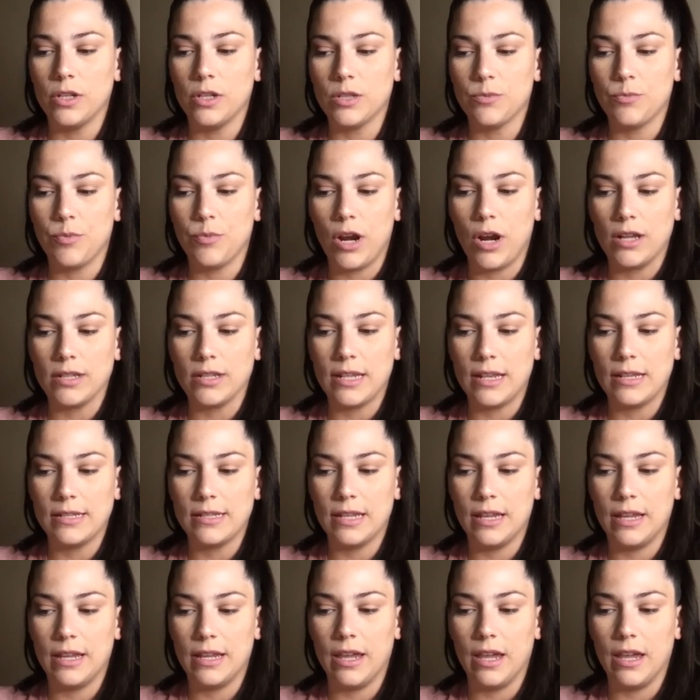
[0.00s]

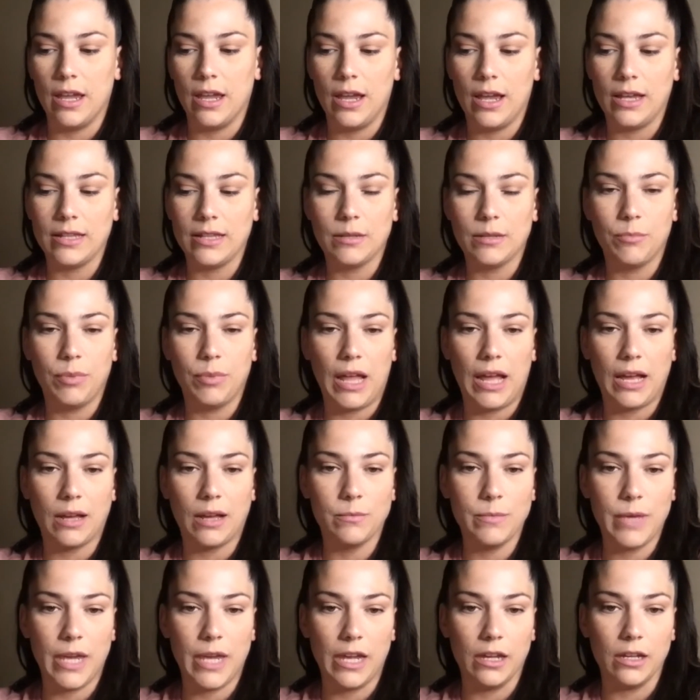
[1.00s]
processing it as a Black
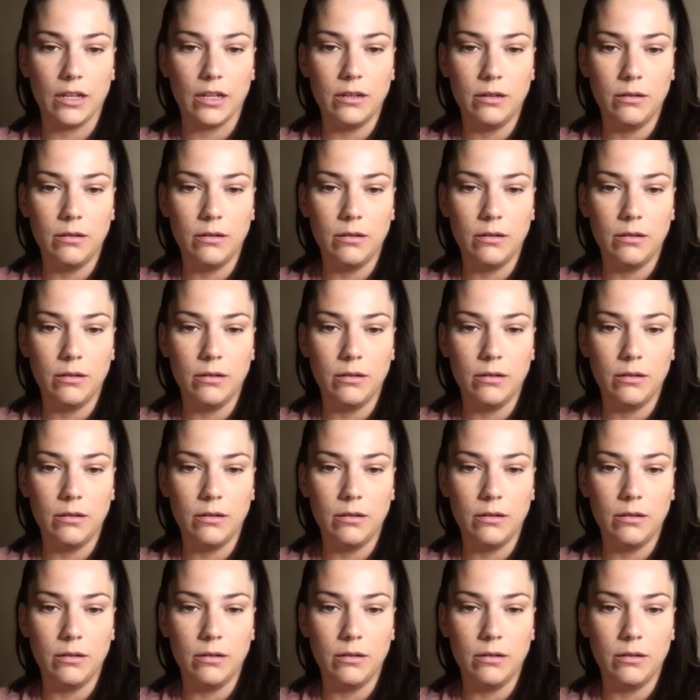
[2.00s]
man.